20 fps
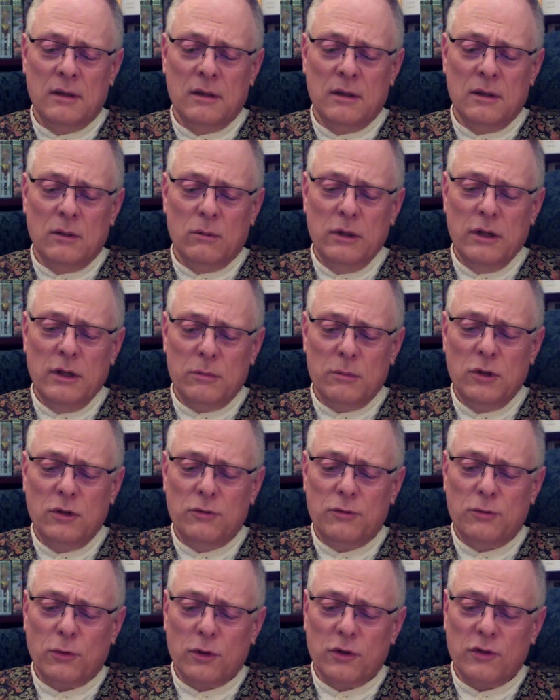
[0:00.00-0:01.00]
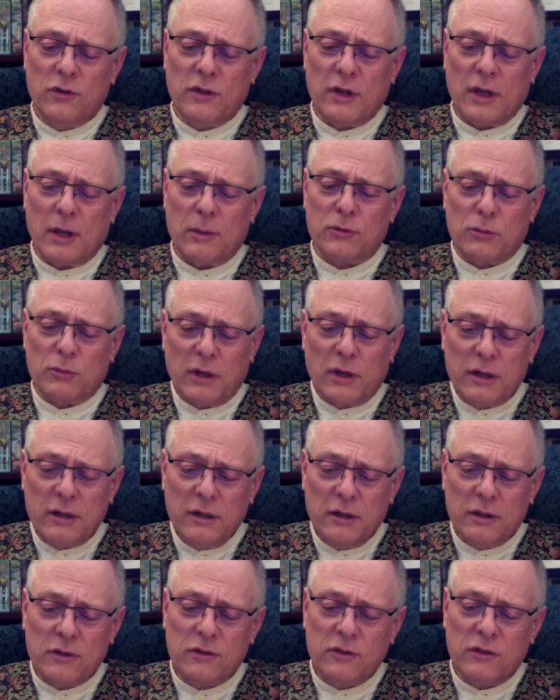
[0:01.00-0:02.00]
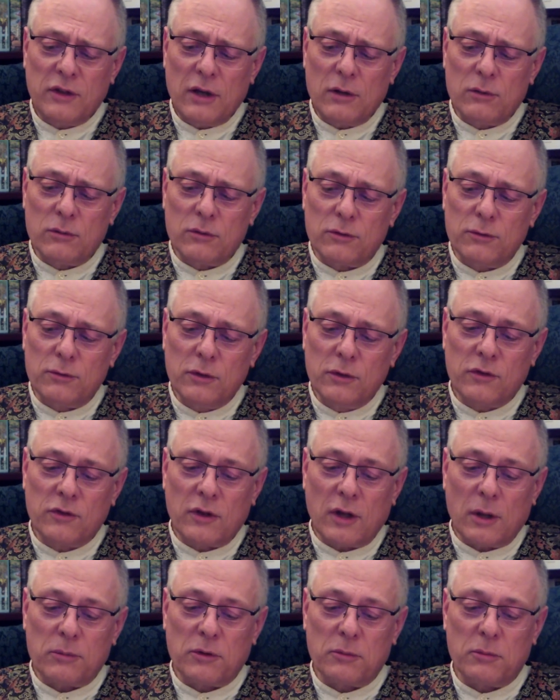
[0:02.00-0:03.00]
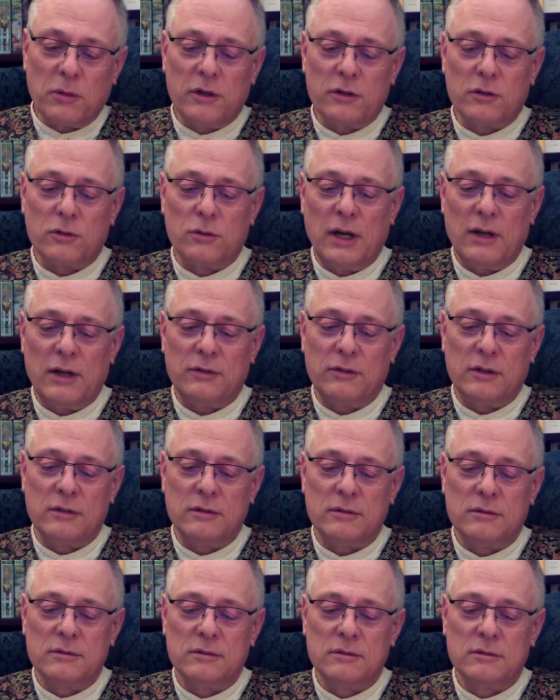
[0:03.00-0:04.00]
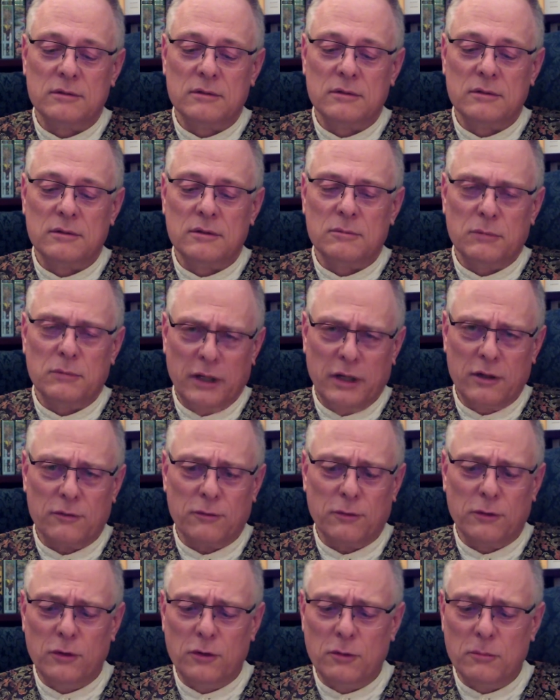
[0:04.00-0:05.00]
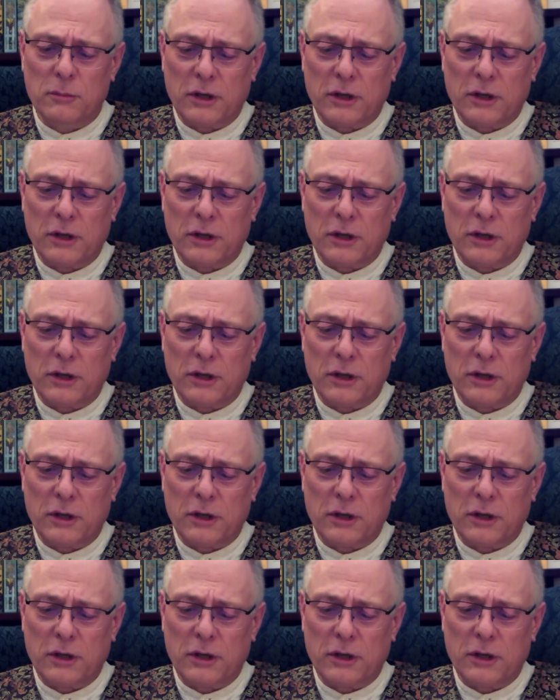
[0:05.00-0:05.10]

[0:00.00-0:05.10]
We had not moved four steps when I caught a sound of footsteps upon gravel. My heart flew to my